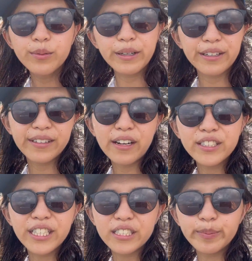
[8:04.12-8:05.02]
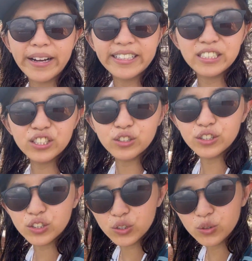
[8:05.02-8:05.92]
We've now changed back into
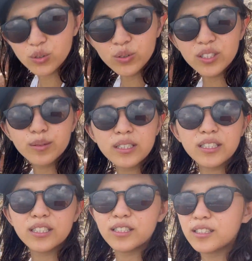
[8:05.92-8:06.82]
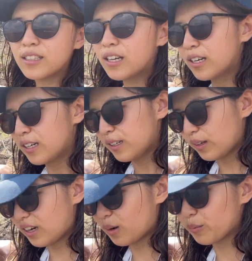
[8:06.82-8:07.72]
good shoes, and
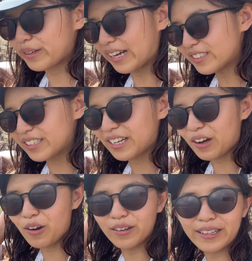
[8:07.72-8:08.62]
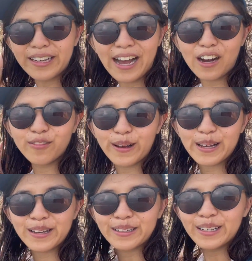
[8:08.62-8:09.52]
we actually only
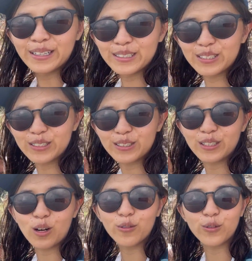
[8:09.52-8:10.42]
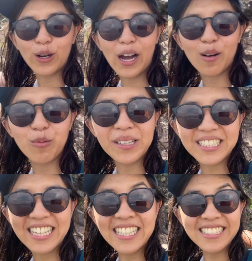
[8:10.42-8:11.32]
halfway to Lo Fu Ngam,
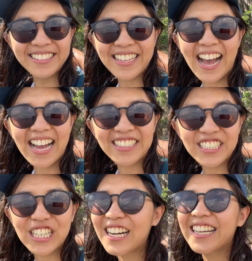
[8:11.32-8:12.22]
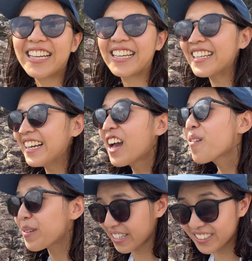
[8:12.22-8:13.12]
which is kind of shocking,
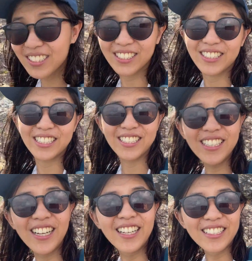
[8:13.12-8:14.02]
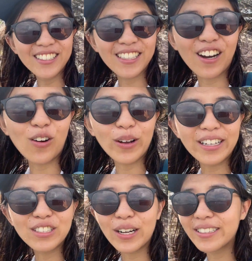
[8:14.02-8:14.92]
but it's true. So we're
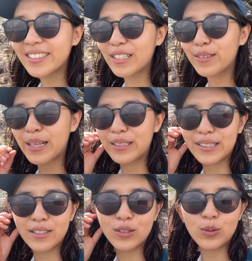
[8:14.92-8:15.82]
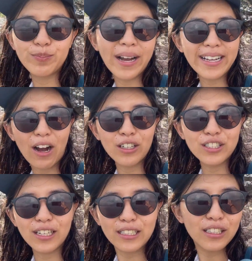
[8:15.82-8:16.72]
gonna try to see if we can just swoop back
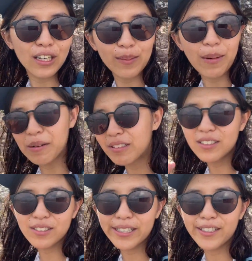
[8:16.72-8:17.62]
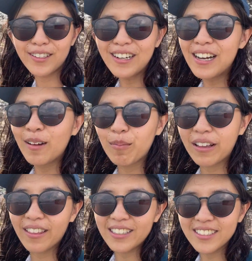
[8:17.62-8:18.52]
onto like the mountain trail,
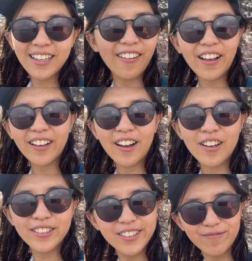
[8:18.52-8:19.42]
but let's see how that goes.